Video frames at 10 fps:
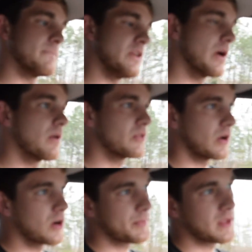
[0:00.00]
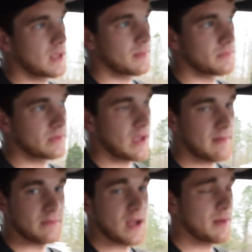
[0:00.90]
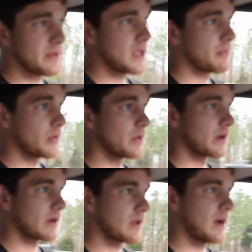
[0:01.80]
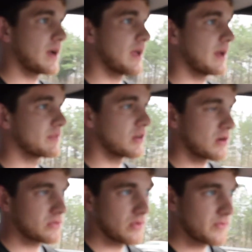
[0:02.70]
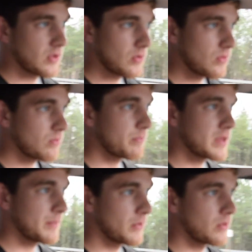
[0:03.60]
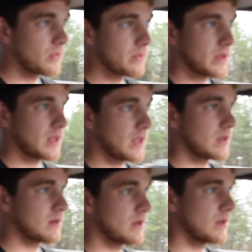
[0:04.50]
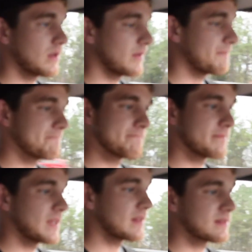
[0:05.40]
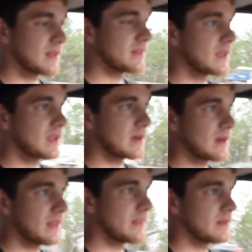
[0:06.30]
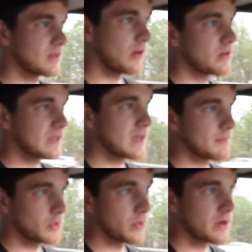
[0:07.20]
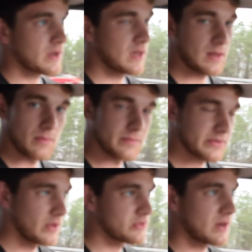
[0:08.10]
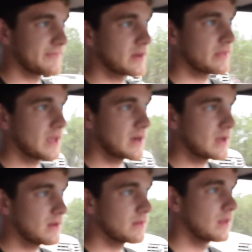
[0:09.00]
no, the RPMs have not been able to work. I have talked to a few people, and they said it's hard to get them to work, and I'm still trying to figure that out.